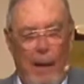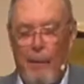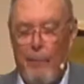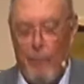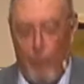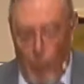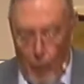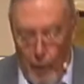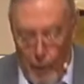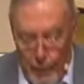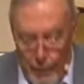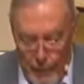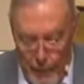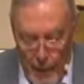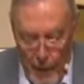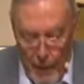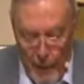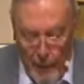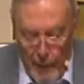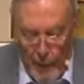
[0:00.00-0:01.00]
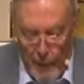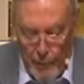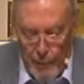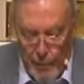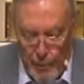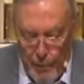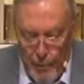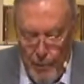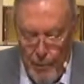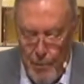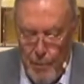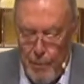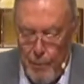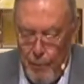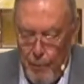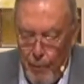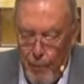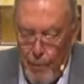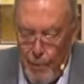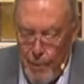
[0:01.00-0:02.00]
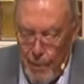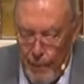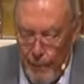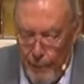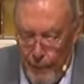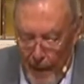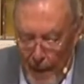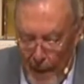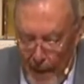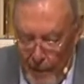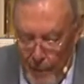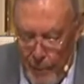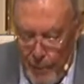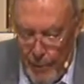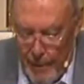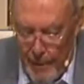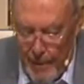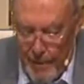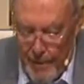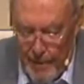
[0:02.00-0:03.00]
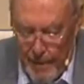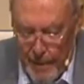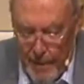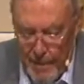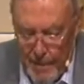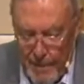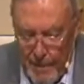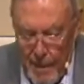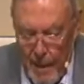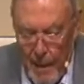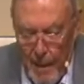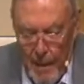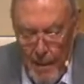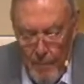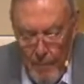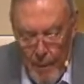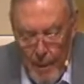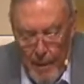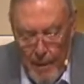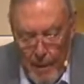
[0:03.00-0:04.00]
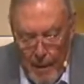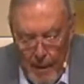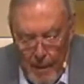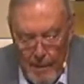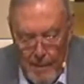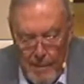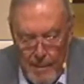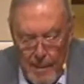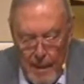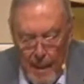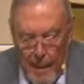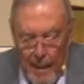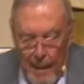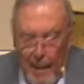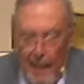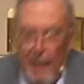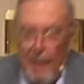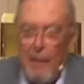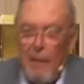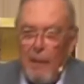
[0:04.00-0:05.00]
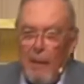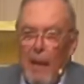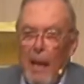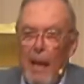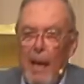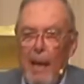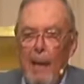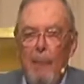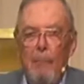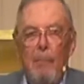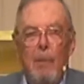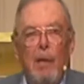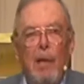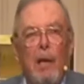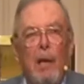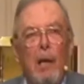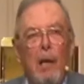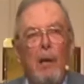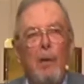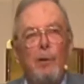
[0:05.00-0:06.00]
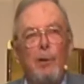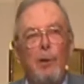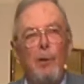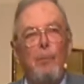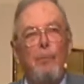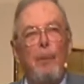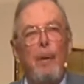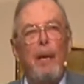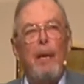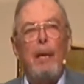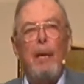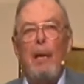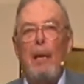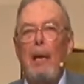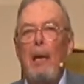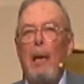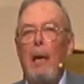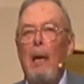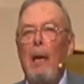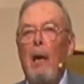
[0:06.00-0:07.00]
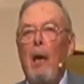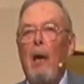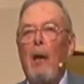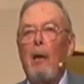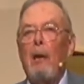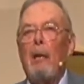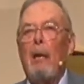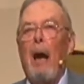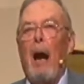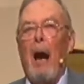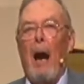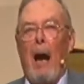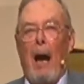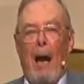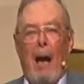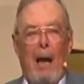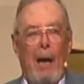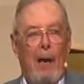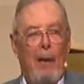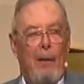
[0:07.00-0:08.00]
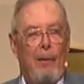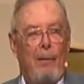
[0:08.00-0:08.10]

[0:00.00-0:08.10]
of course, the Jews crucified Jesus because he claimed to be God.